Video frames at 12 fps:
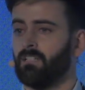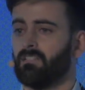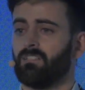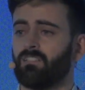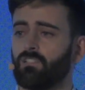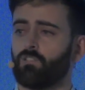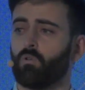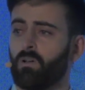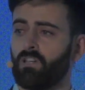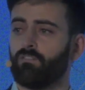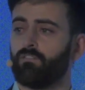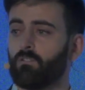This is a
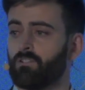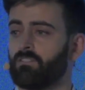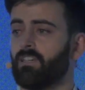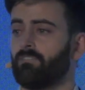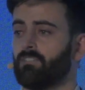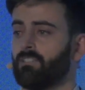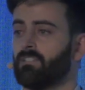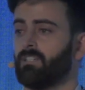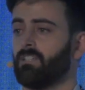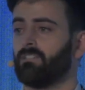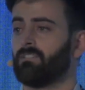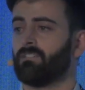24/7
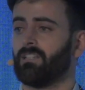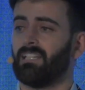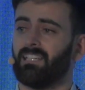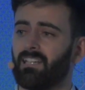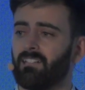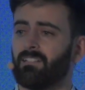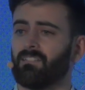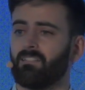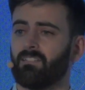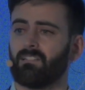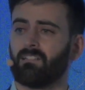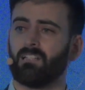disease, and getting this
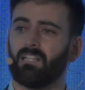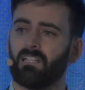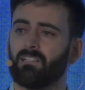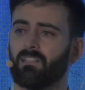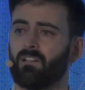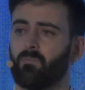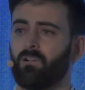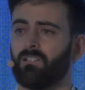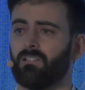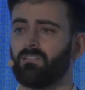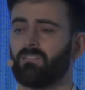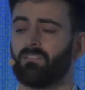insulin into their
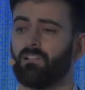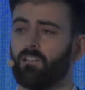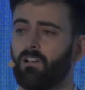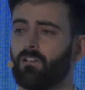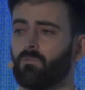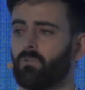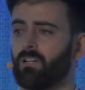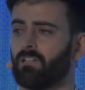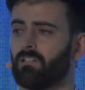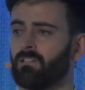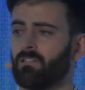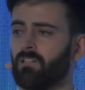bodies is a lot of
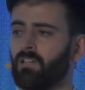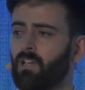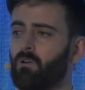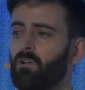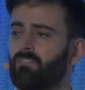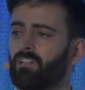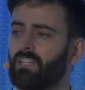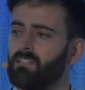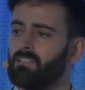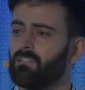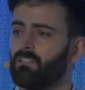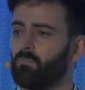work. However,
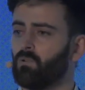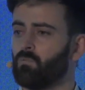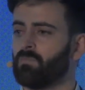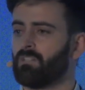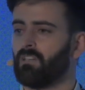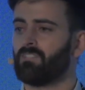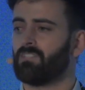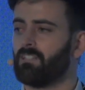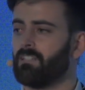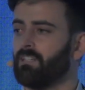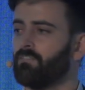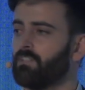insulin pumps have
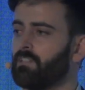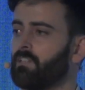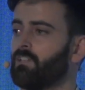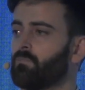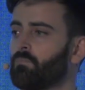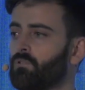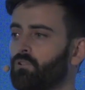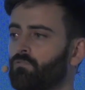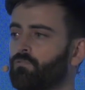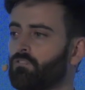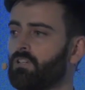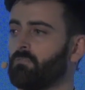significantly
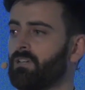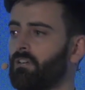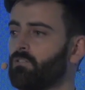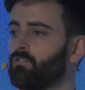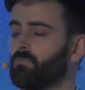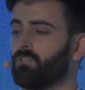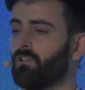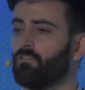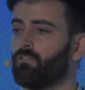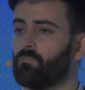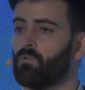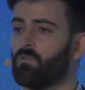improved treatment outcomes
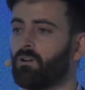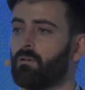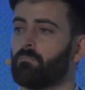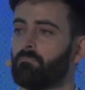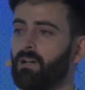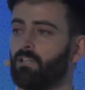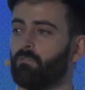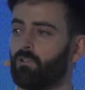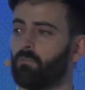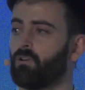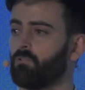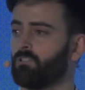over more manual
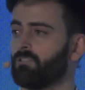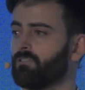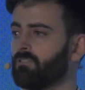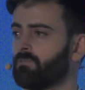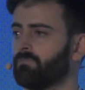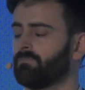approaches.